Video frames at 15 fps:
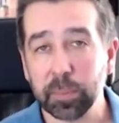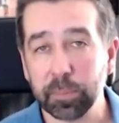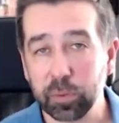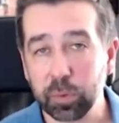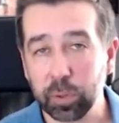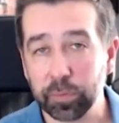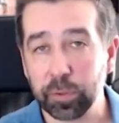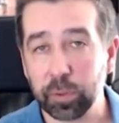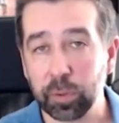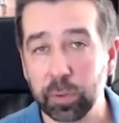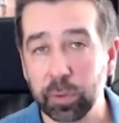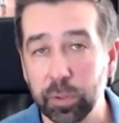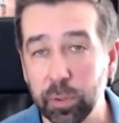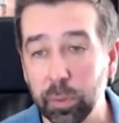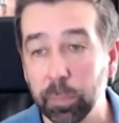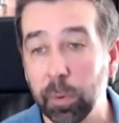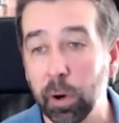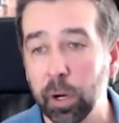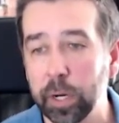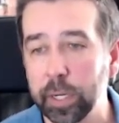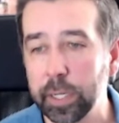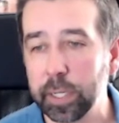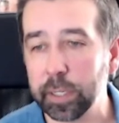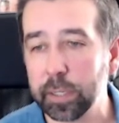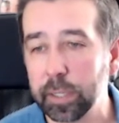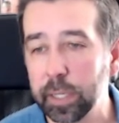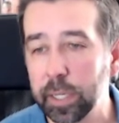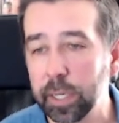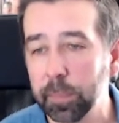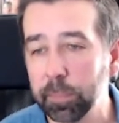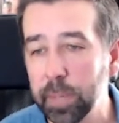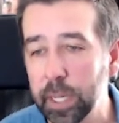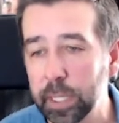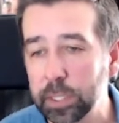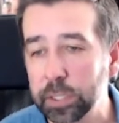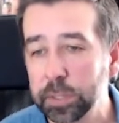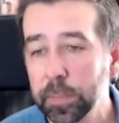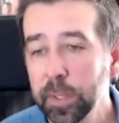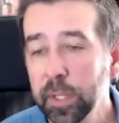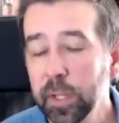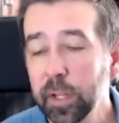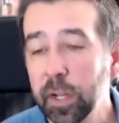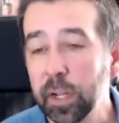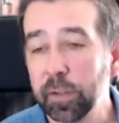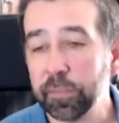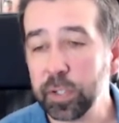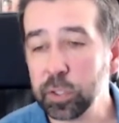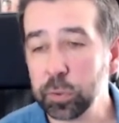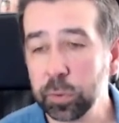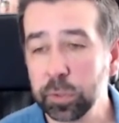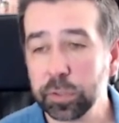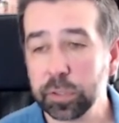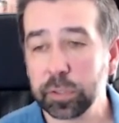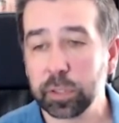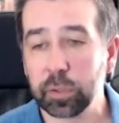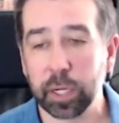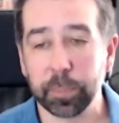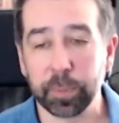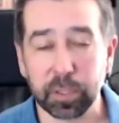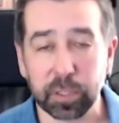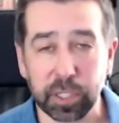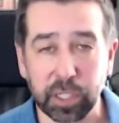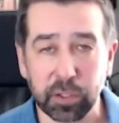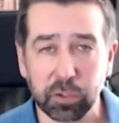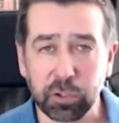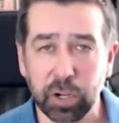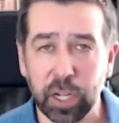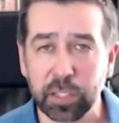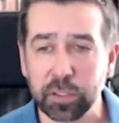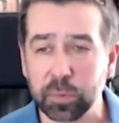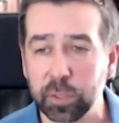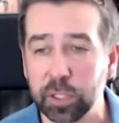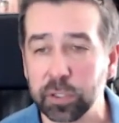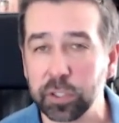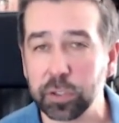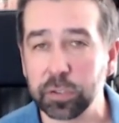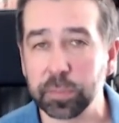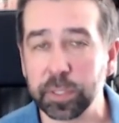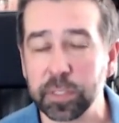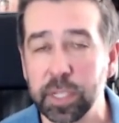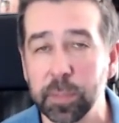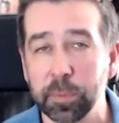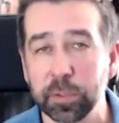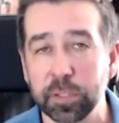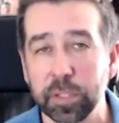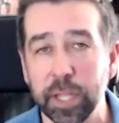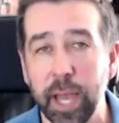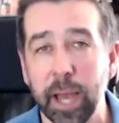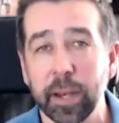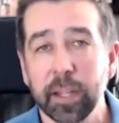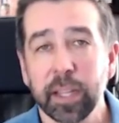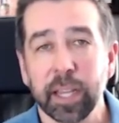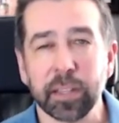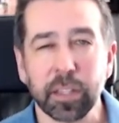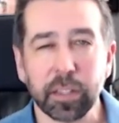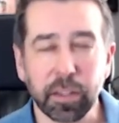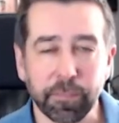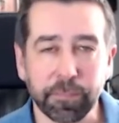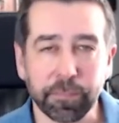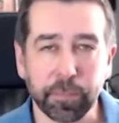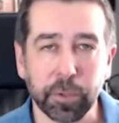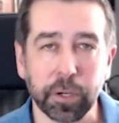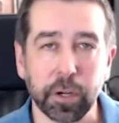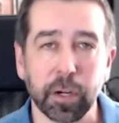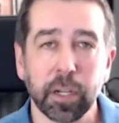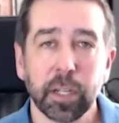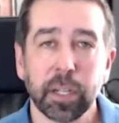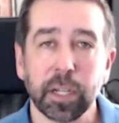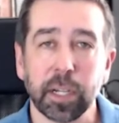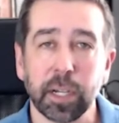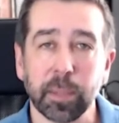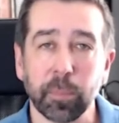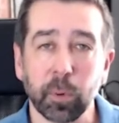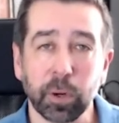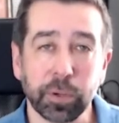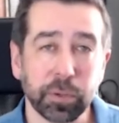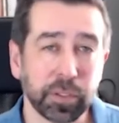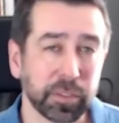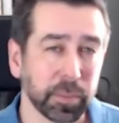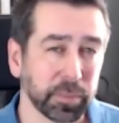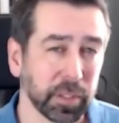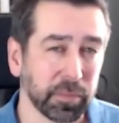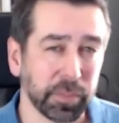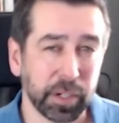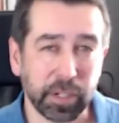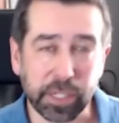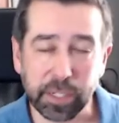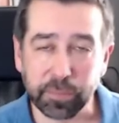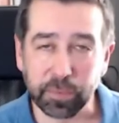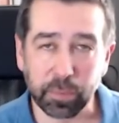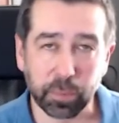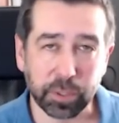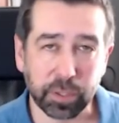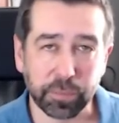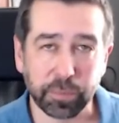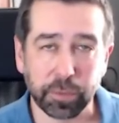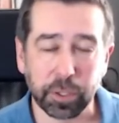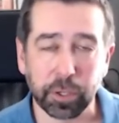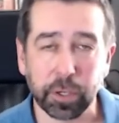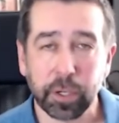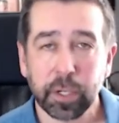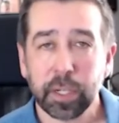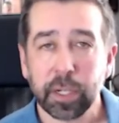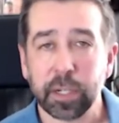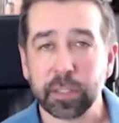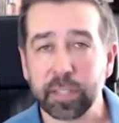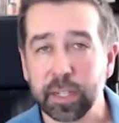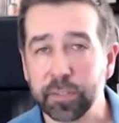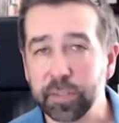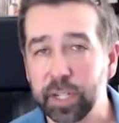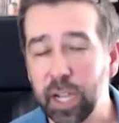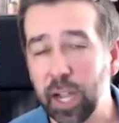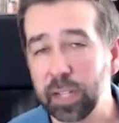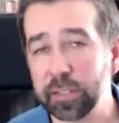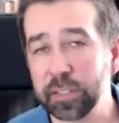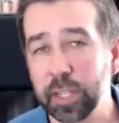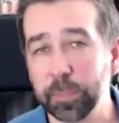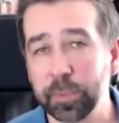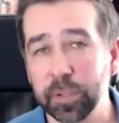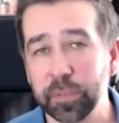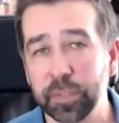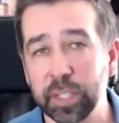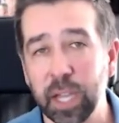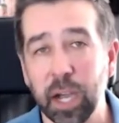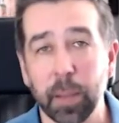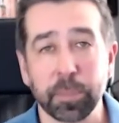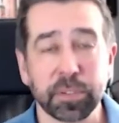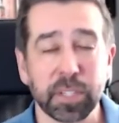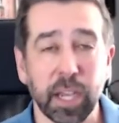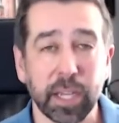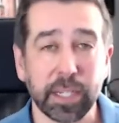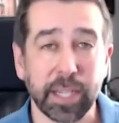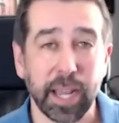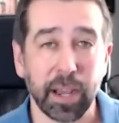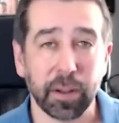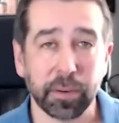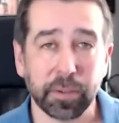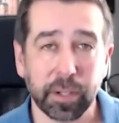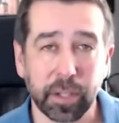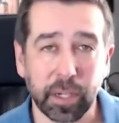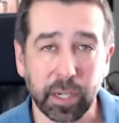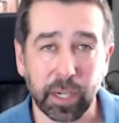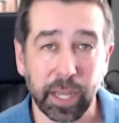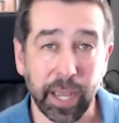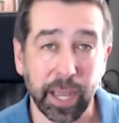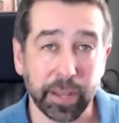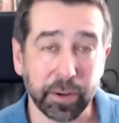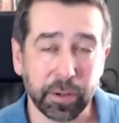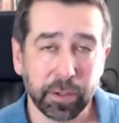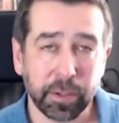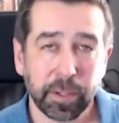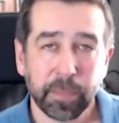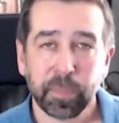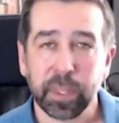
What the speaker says: sort of your marketing mix. Visuals, credibility, and trust. We're going to show some examples of that. And then the footer. We're doing something very different with the footer. It's kind of a concept of the upside down header,